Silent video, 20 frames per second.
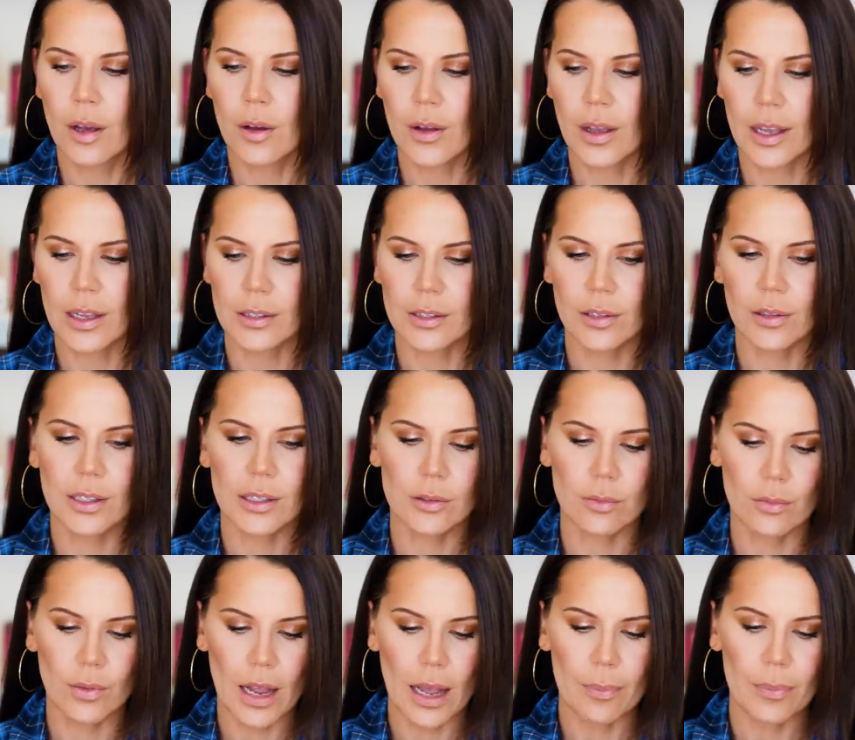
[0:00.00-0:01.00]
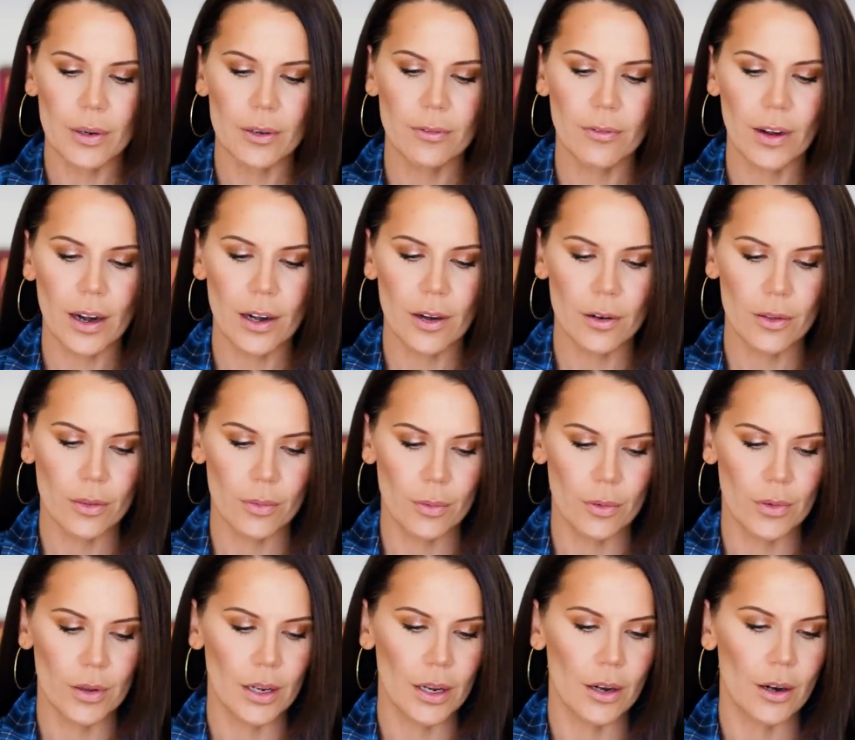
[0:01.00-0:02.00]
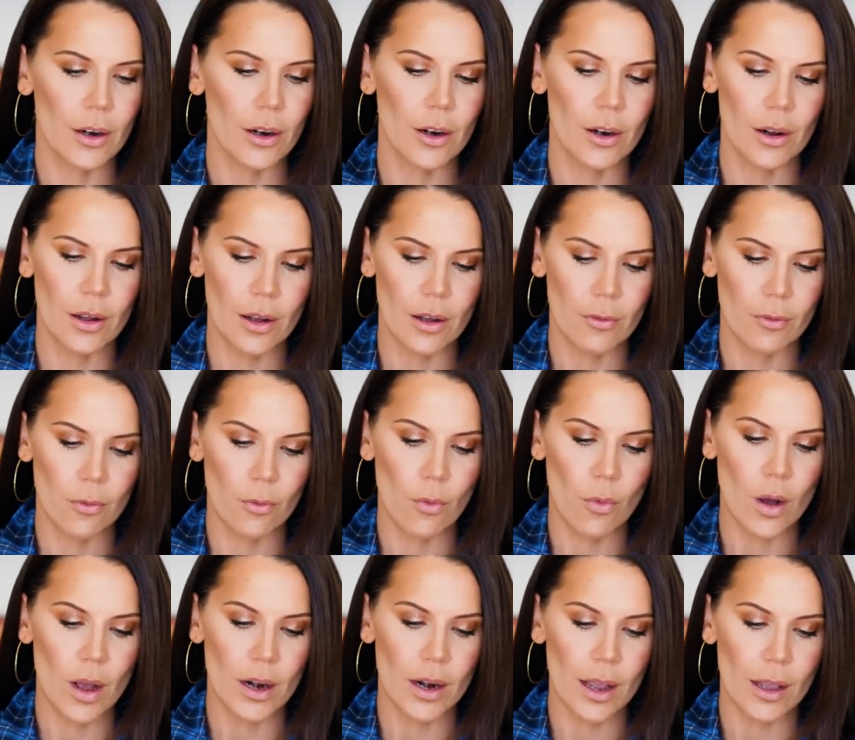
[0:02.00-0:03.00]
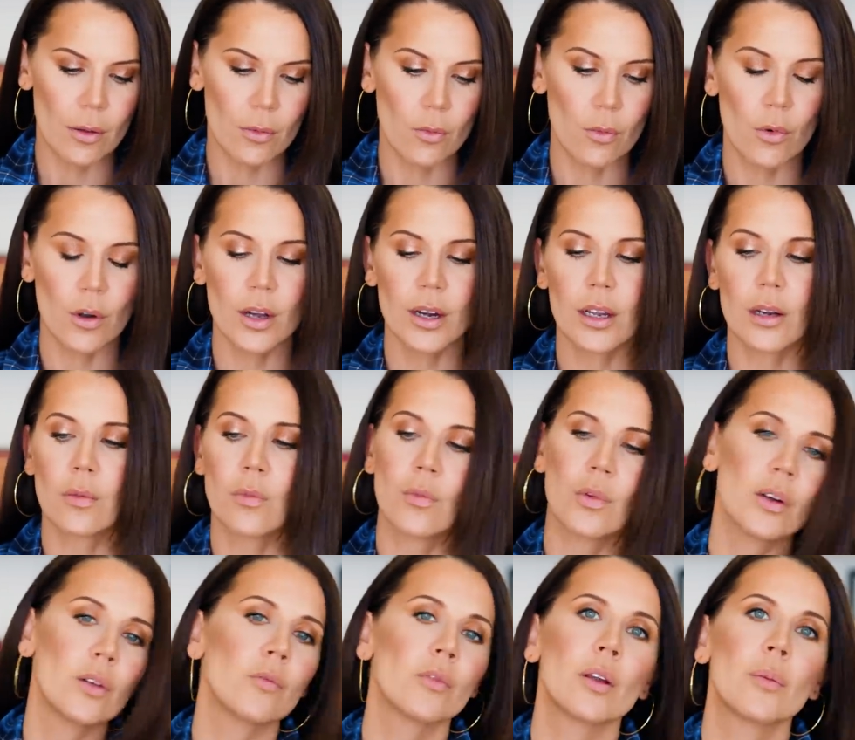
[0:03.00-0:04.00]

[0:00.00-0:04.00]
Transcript: Okay, so let's rapid fire through here of what I would and wouldn't